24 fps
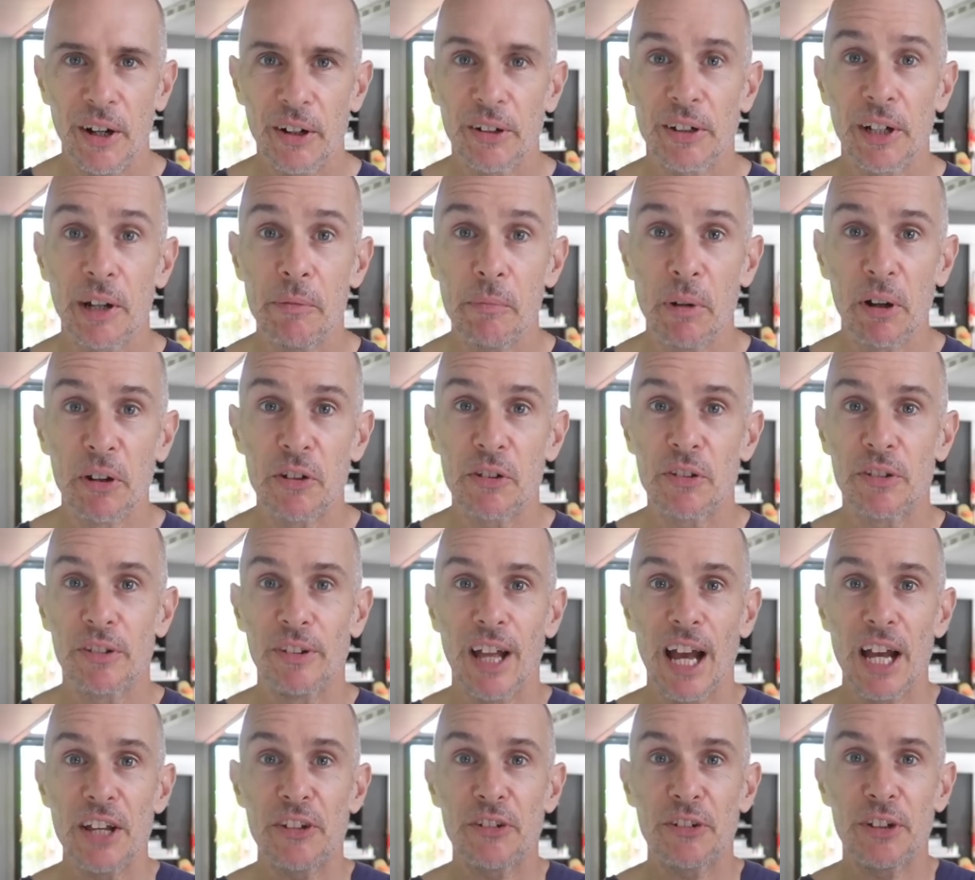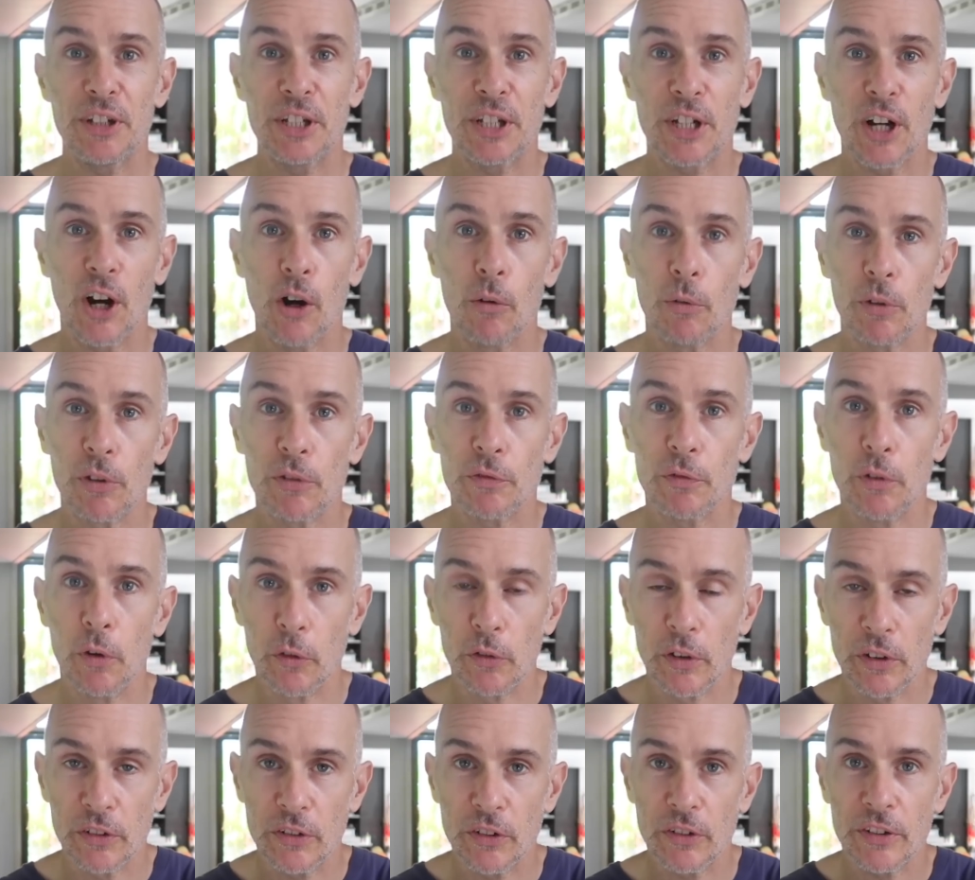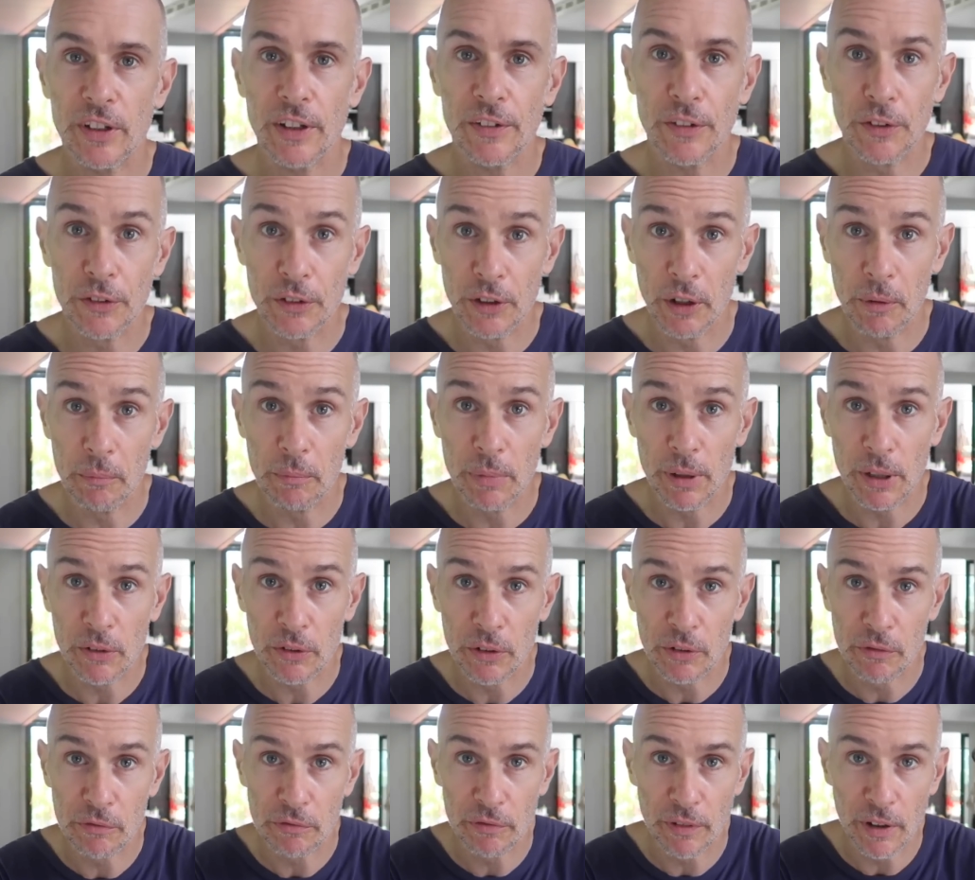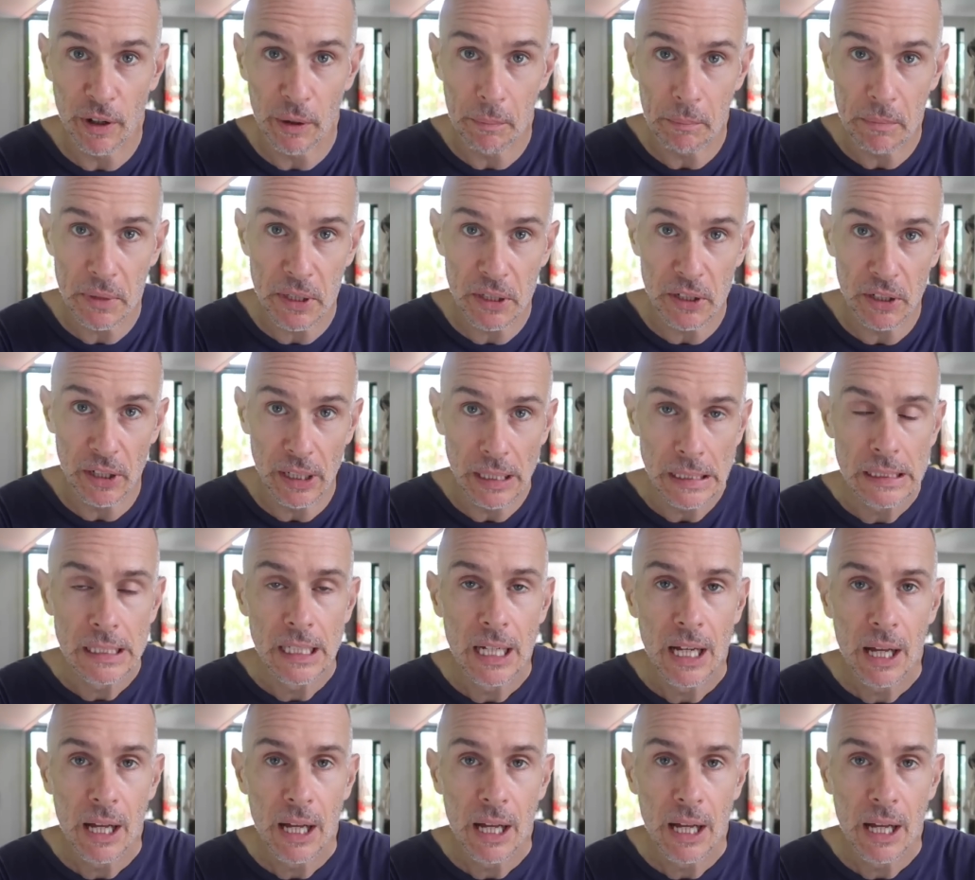Okay, my SD card was full, so I just had to dump a load of media.